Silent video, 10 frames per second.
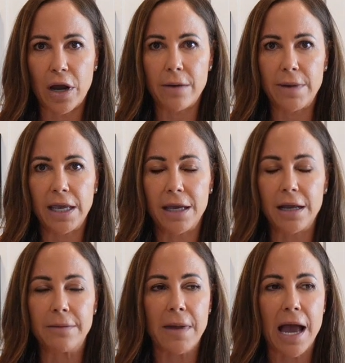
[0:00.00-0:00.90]
grabbing it,
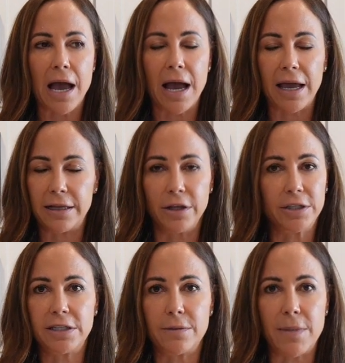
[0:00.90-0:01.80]
I'm I
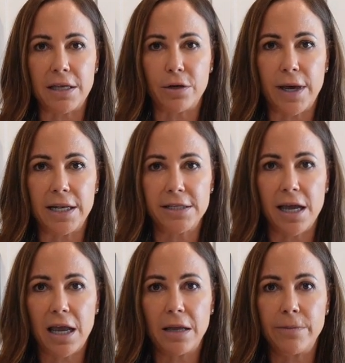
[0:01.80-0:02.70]
looked at the menu ahead of
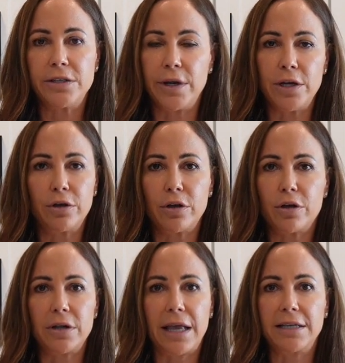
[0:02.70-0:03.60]
time. So I know
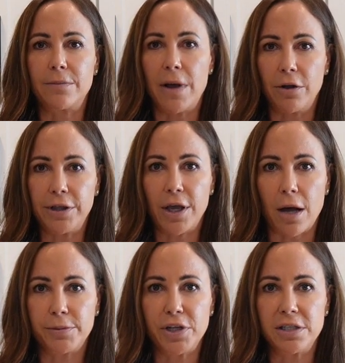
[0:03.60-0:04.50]
there are like some healthy
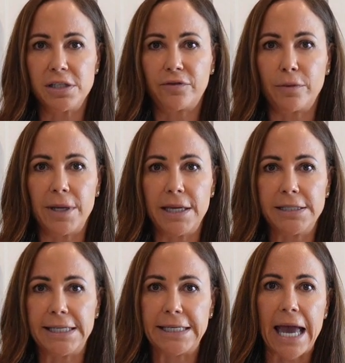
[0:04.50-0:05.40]
options for me
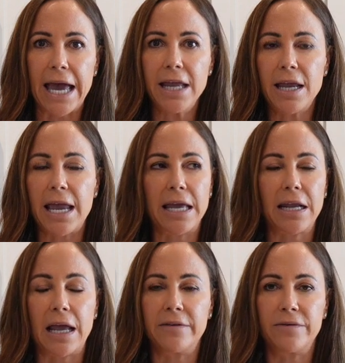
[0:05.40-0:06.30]
to get. And
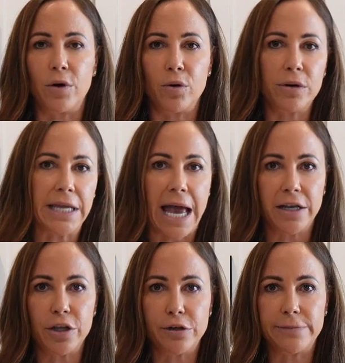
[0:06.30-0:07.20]
I've already
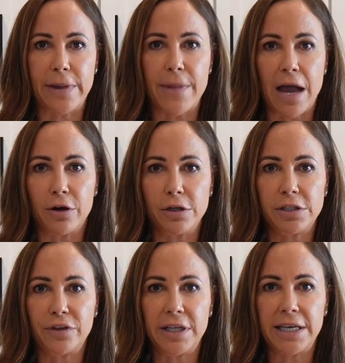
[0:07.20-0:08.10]
added those in my
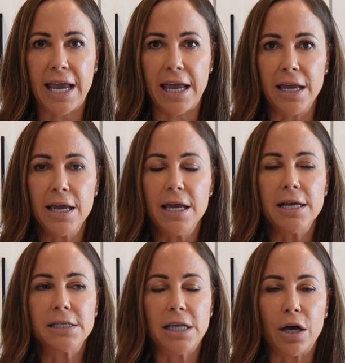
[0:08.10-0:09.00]
macros for the day.
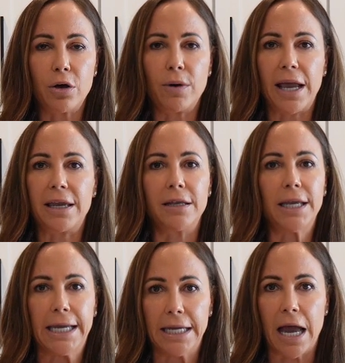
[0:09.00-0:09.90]
So I can
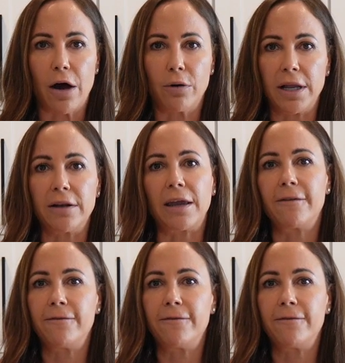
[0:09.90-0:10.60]
eat out and like